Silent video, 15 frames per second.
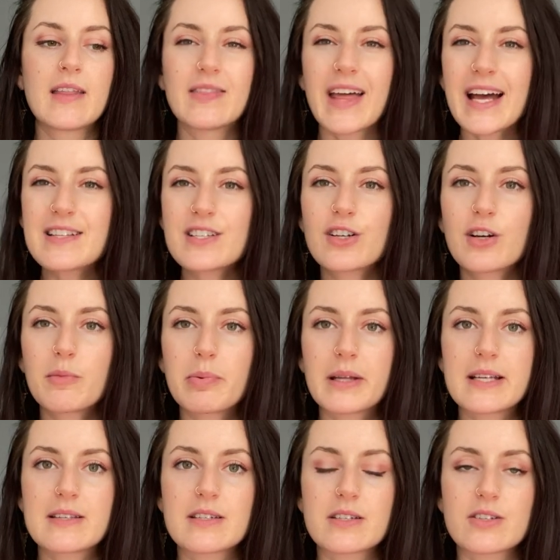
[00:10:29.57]
That's a good
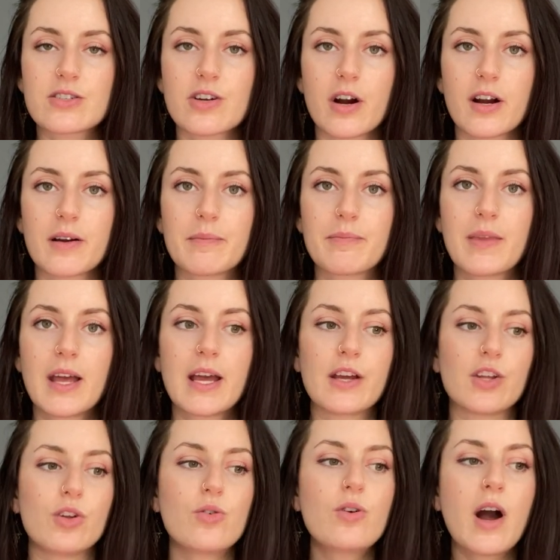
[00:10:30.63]
place to start.
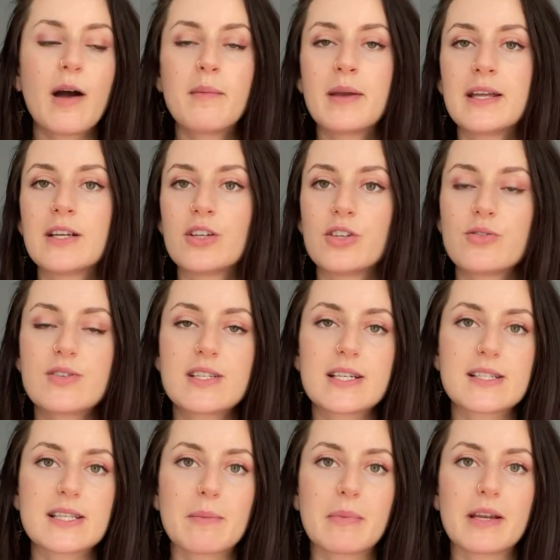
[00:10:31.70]
You come in and you
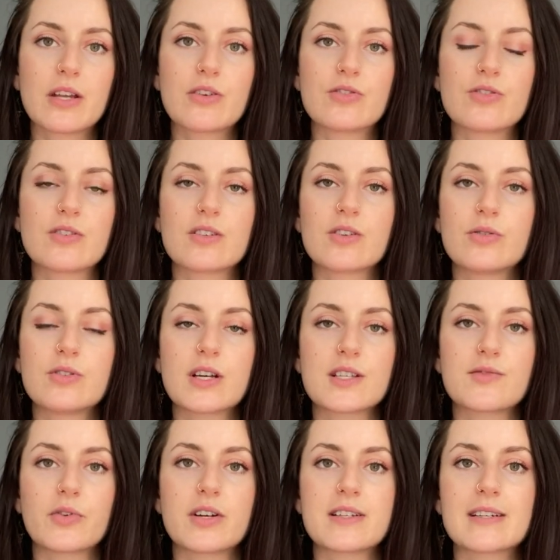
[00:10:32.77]
see somebody who do, who
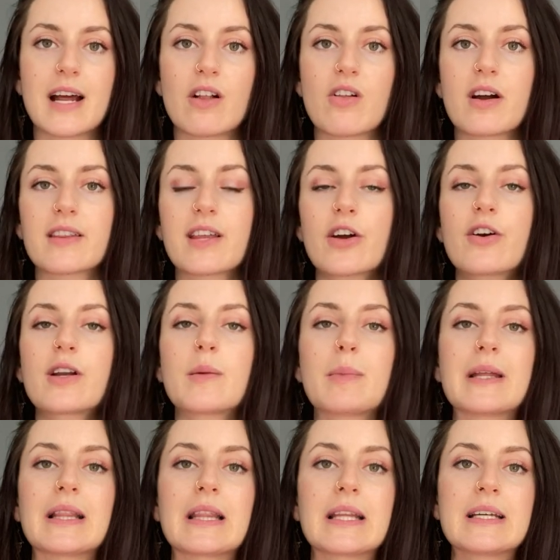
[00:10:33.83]
does voice dialogue, they're going to
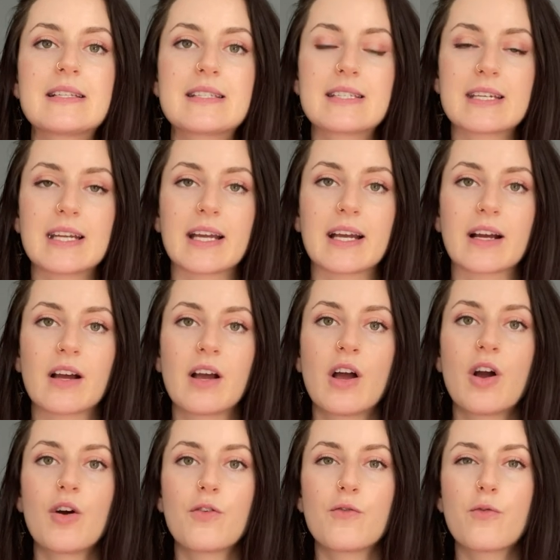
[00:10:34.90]
be listening
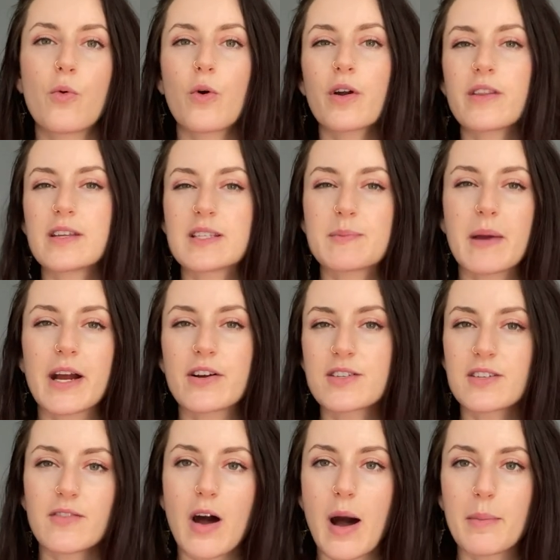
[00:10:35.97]
for these
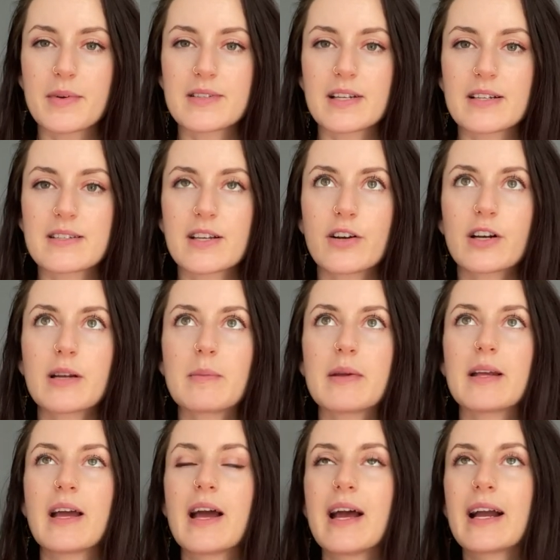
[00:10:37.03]
pairs of opposites. They're gonna
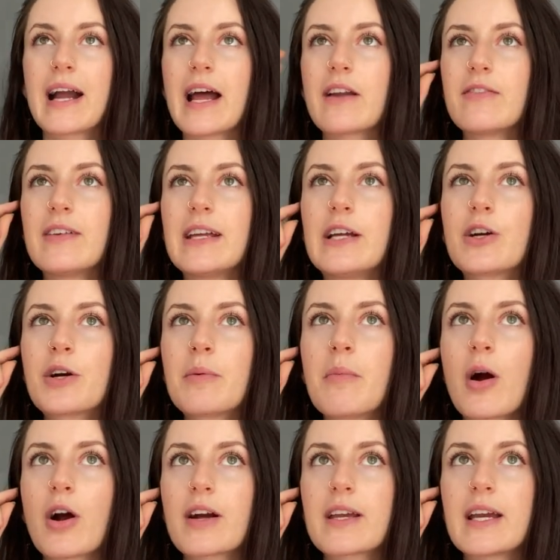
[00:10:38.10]
be kind of
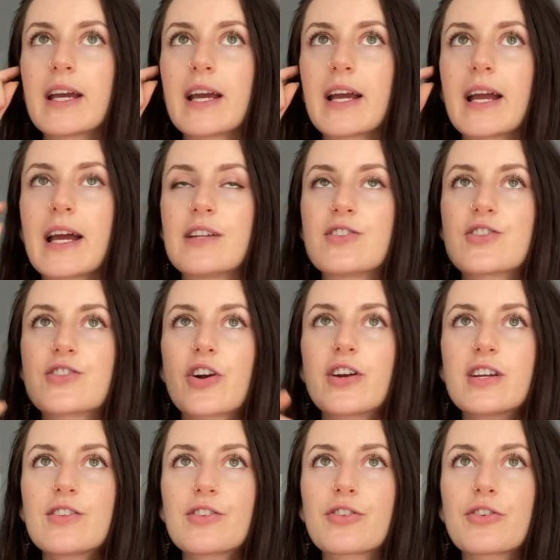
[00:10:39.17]
earmarking and
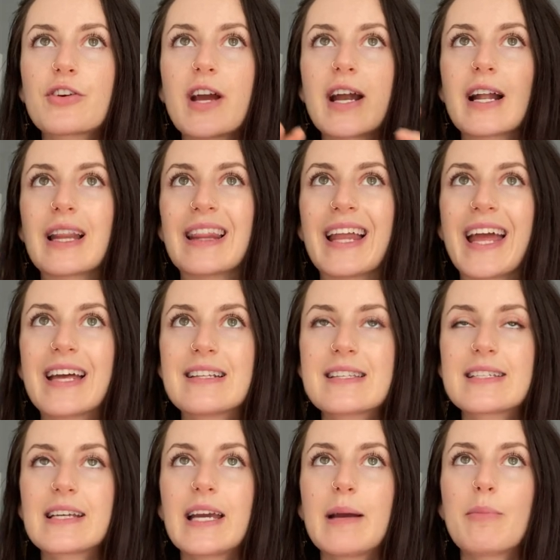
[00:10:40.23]
starting to create a
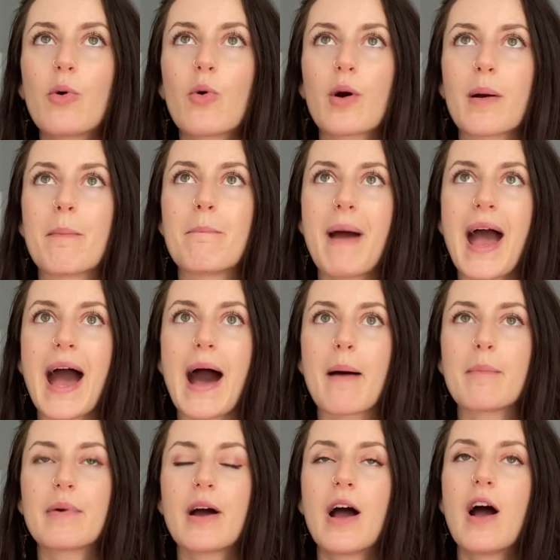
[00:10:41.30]
landscape or a
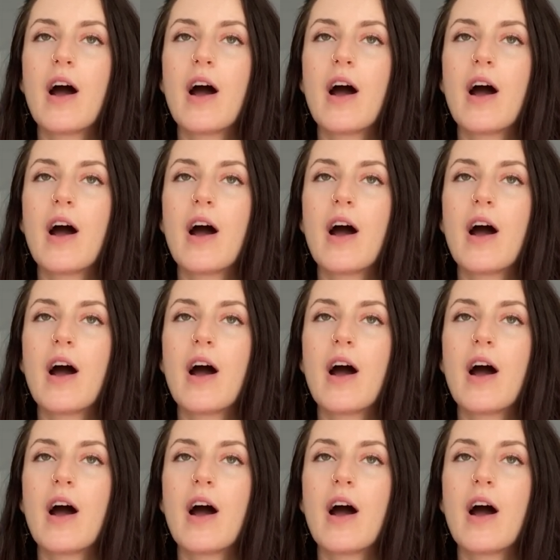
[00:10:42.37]
map